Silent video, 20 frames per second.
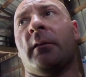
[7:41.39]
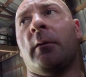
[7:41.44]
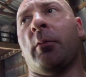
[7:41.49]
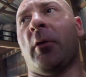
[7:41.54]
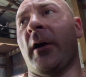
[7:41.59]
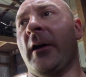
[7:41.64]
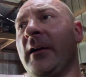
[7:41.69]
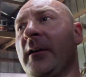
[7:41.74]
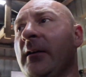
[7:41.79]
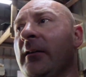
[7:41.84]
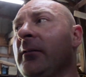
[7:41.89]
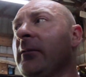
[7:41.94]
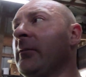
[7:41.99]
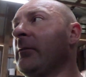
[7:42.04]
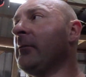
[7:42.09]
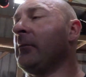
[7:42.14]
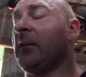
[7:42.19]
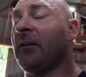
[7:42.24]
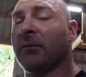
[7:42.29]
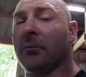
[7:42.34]
brake
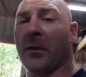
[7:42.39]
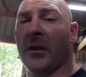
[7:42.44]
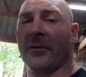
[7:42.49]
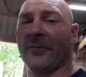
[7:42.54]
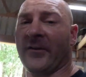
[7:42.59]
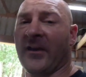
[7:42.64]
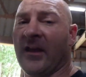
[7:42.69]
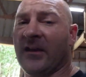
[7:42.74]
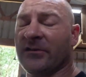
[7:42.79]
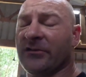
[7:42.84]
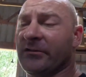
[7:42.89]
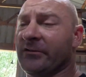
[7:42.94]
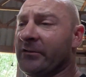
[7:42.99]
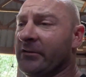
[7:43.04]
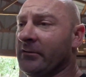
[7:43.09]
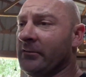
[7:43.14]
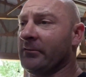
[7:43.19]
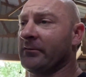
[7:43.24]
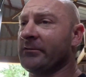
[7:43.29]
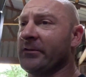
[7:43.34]
needs some modifications,
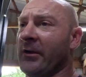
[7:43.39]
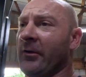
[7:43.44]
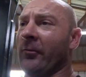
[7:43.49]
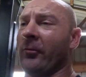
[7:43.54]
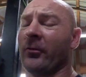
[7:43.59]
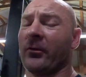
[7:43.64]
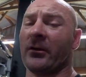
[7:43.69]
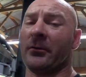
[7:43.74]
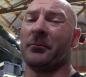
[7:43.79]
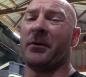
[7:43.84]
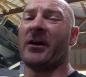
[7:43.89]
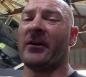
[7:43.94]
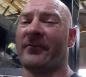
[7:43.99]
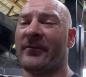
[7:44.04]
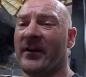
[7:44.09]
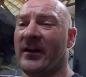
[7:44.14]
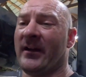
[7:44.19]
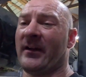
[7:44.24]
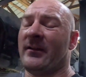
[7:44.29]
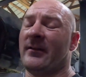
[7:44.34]
so we're going to
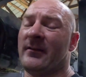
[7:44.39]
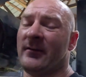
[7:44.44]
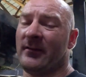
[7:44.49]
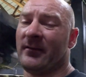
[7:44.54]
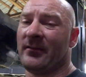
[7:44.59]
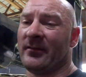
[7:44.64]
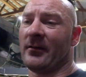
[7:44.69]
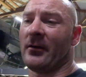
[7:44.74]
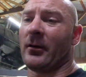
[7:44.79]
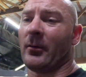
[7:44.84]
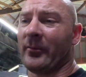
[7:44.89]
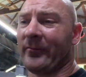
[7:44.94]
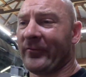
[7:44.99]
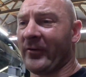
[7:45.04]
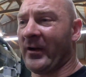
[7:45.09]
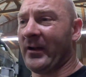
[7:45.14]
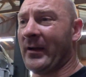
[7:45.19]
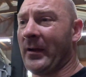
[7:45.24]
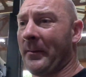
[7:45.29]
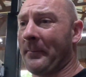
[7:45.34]
modify the Harbor
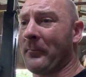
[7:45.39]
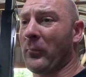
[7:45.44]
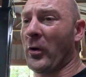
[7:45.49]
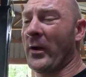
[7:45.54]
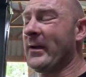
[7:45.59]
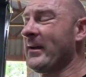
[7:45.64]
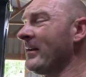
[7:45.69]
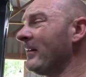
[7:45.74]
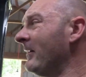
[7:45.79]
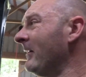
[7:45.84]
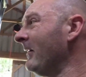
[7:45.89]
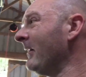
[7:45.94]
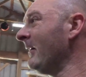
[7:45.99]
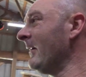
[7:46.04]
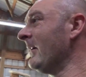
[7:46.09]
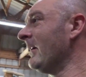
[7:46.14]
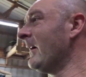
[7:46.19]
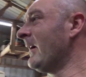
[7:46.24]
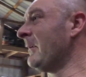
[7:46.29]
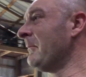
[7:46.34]
Freight brake
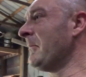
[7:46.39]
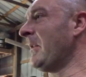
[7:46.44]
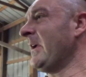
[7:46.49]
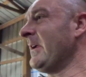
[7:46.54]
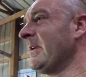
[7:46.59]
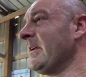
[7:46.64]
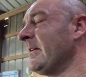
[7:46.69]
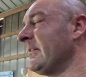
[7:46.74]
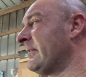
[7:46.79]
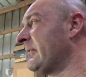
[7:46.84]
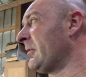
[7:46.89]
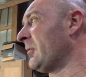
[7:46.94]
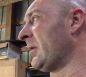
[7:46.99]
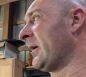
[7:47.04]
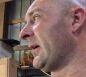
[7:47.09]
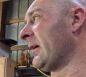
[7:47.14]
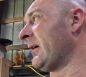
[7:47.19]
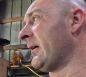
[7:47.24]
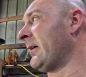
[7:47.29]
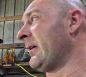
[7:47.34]
and make it to
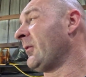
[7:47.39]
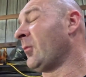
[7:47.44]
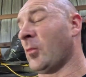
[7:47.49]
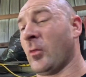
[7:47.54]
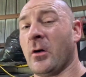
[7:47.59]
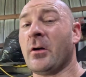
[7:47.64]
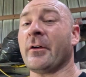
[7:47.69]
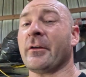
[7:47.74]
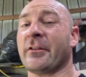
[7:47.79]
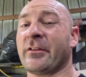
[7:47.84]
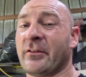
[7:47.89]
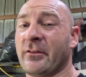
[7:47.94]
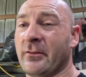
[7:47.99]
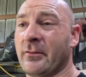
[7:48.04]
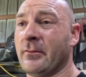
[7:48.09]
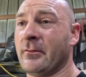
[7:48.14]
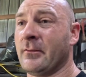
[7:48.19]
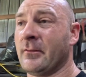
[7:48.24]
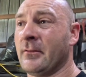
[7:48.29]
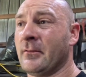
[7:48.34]
where it works
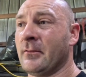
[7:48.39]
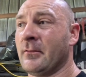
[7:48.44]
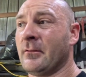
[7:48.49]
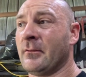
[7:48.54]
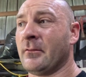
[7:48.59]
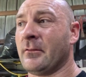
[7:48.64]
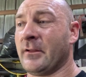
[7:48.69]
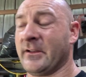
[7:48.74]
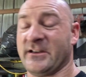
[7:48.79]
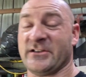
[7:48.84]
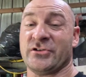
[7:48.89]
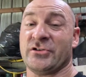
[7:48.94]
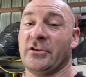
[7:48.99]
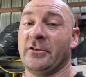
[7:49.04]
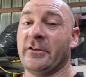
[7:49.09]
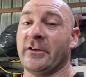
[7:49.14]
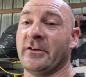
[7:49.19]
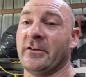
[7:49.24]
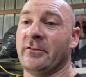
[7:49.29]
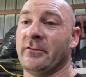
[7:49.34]
like it
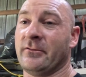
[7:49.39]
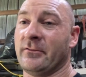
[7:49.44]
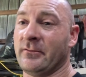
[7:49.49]
should,